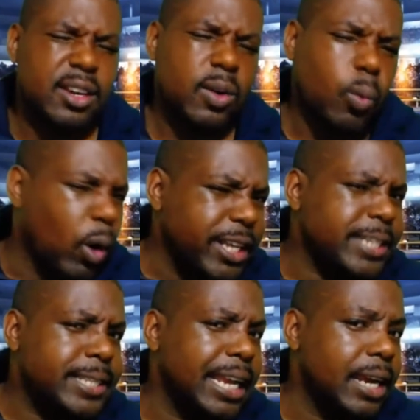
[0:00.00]
What is
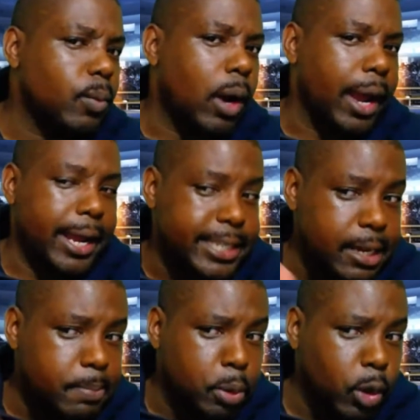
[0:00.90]
Dillian White? Is he a
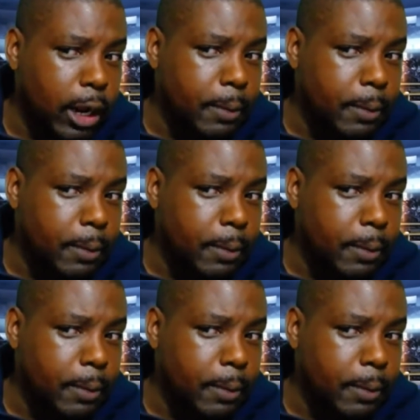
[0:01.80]
brawler?